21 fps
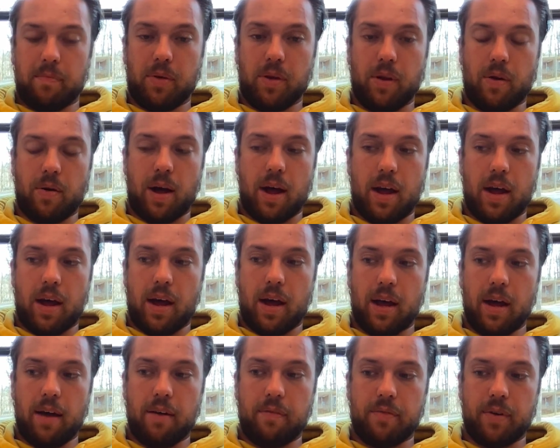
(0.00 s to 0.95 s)
You know, I, I
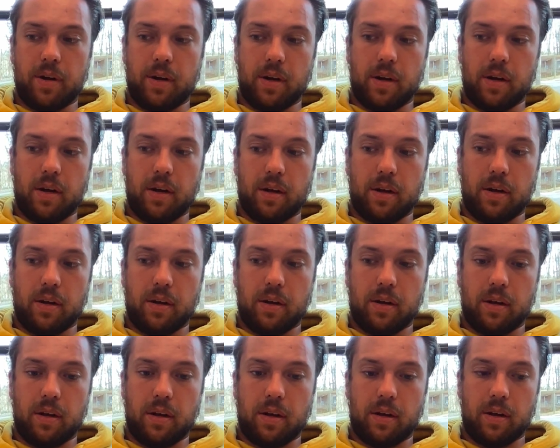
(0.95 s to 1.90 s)
have a, a,
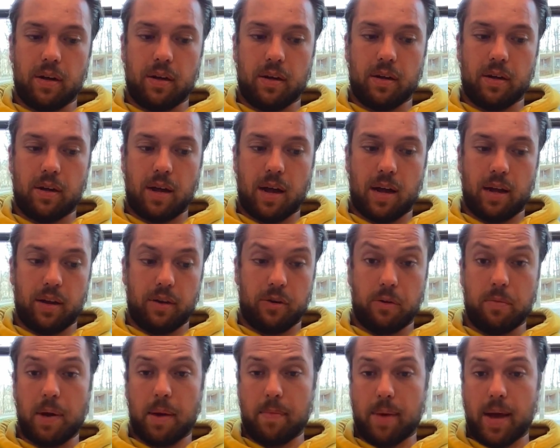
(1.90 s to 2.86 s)
a I
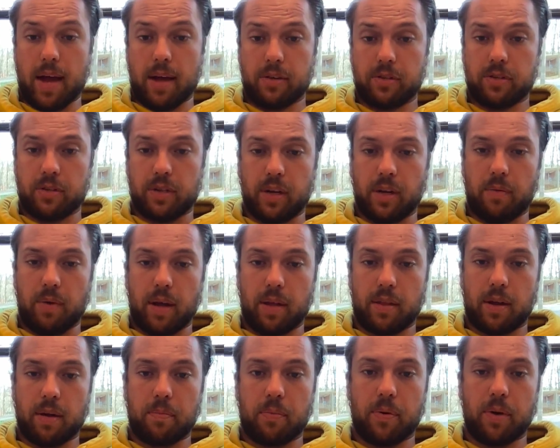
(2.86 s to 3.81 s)
do my best anyway. I
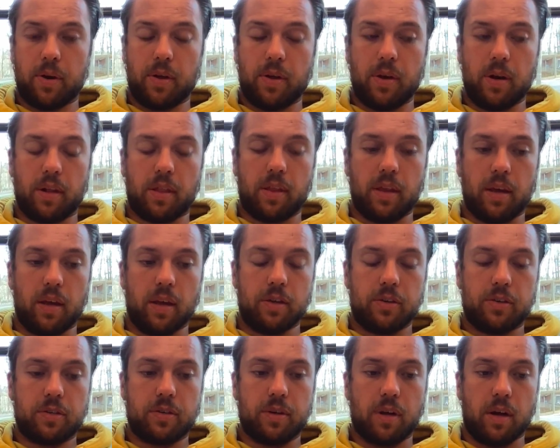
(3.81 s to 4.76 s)
think I'm pretty good at this.